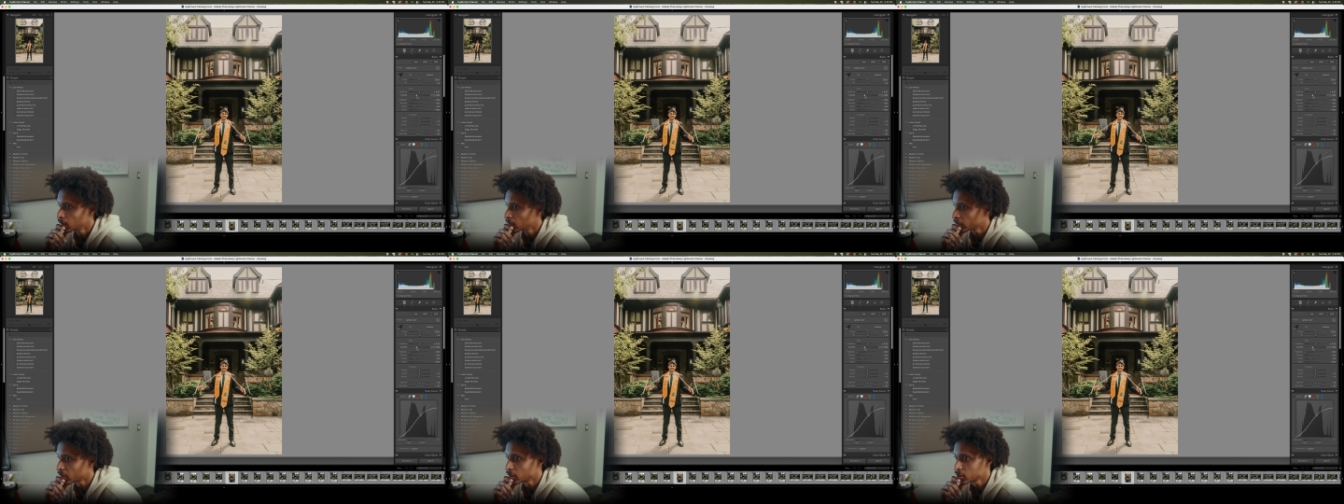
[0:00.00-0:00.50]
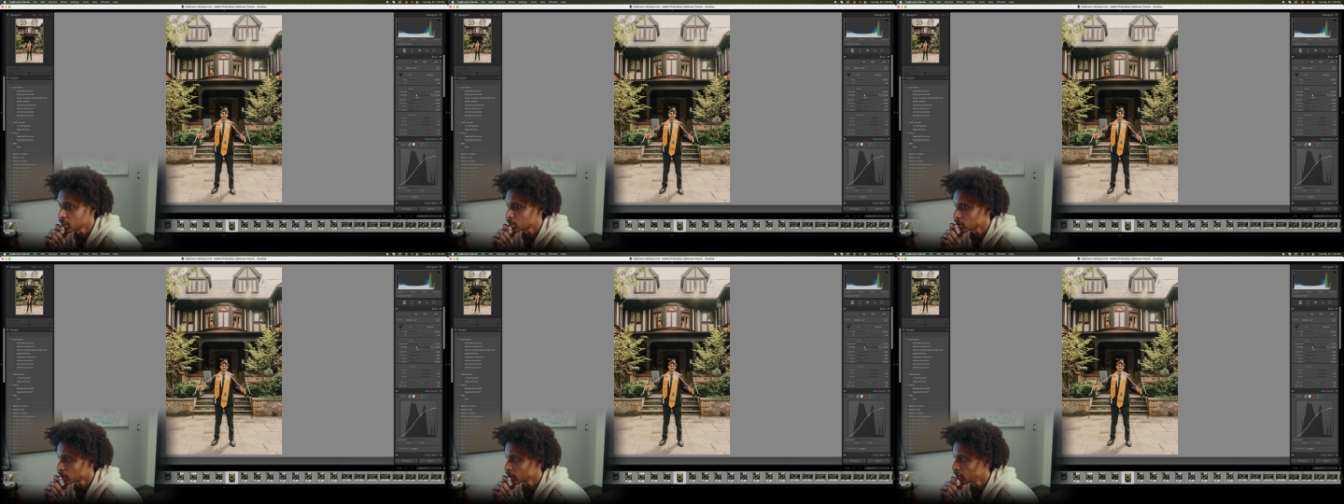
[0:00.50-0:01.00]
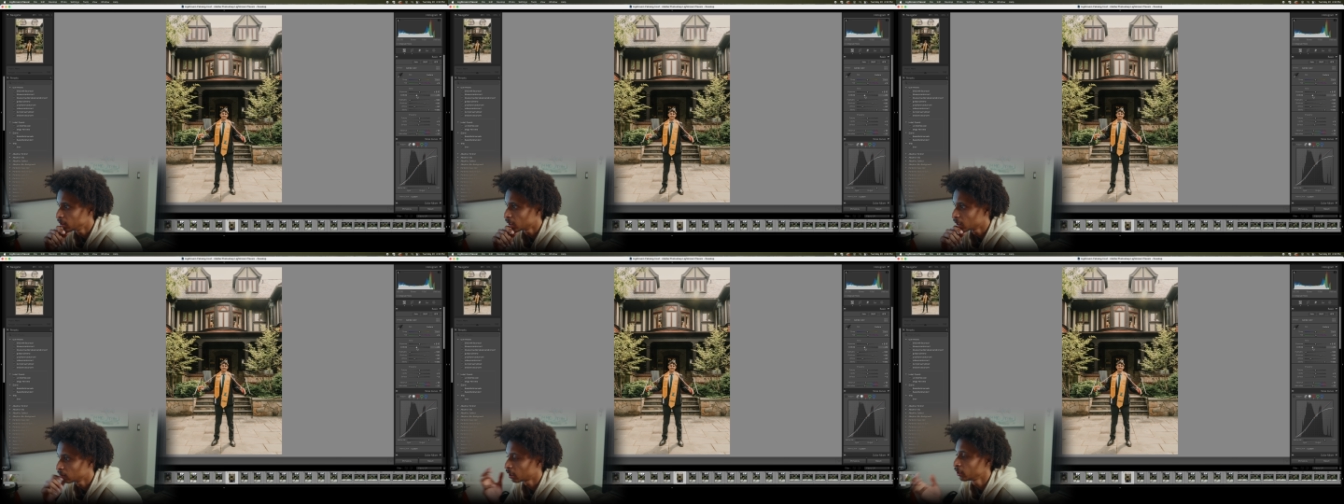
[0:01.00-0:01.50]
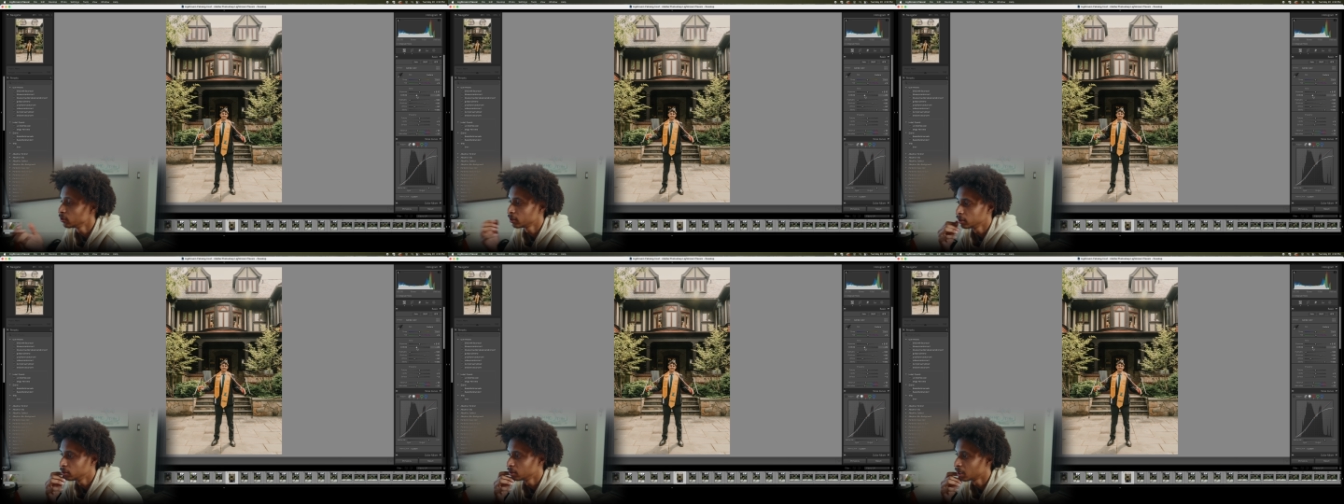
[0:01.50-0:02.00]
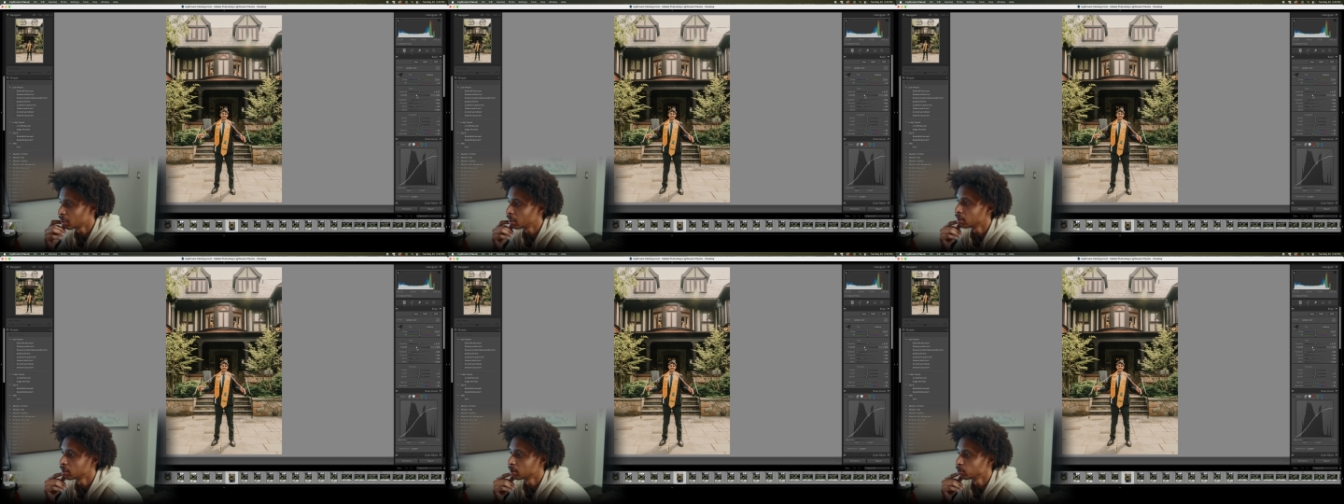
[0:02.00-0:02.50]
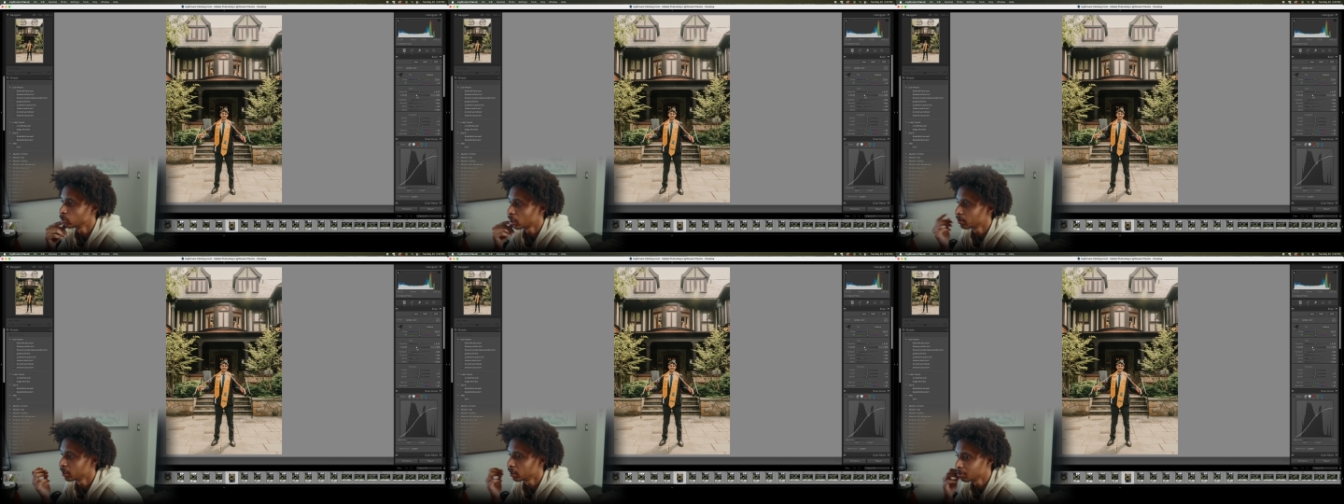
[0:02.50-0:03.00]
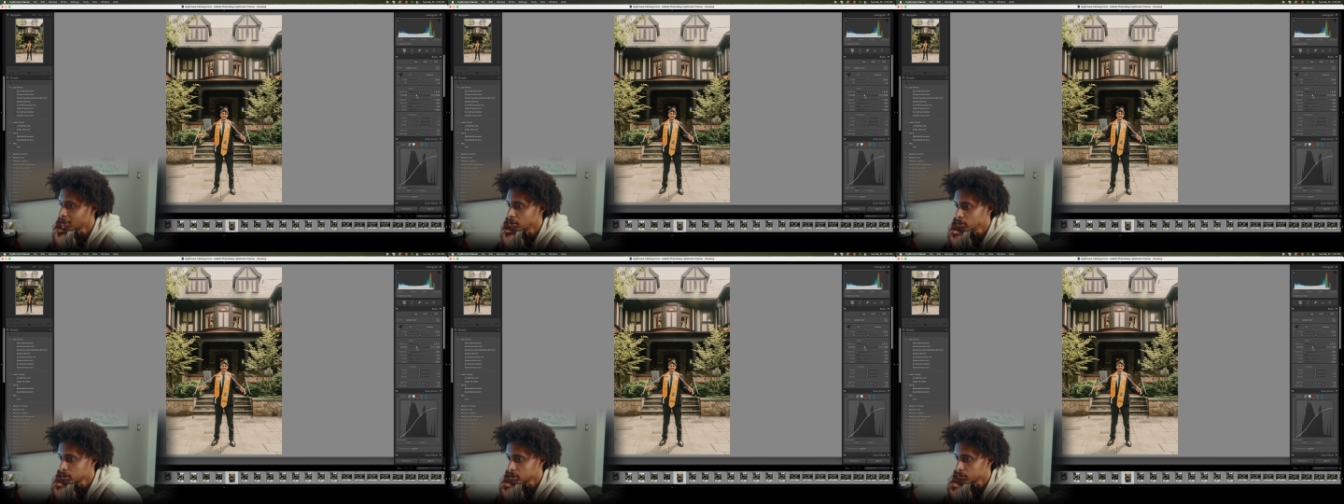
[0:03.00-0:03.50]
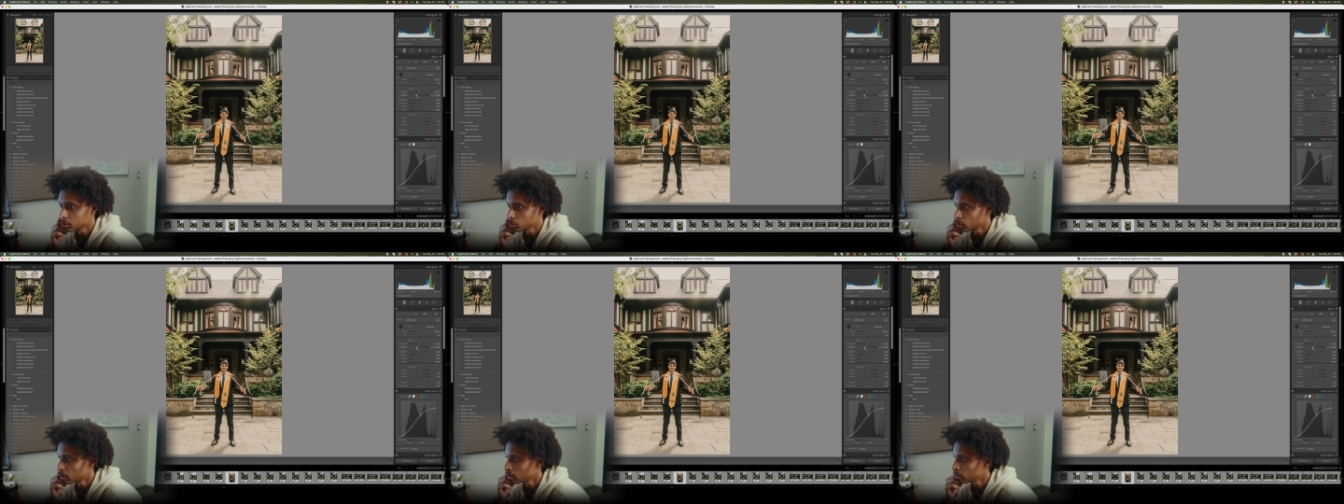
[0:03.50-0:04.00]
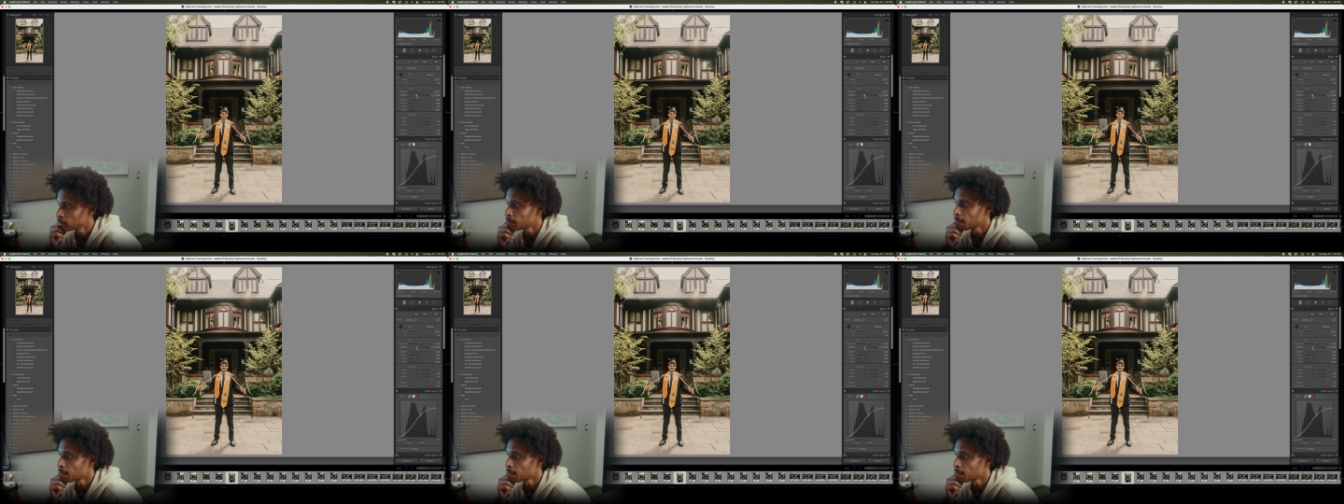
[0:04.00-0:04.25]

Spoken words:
Contrast is already down. I usually do that when I'm editing my own stuff as well,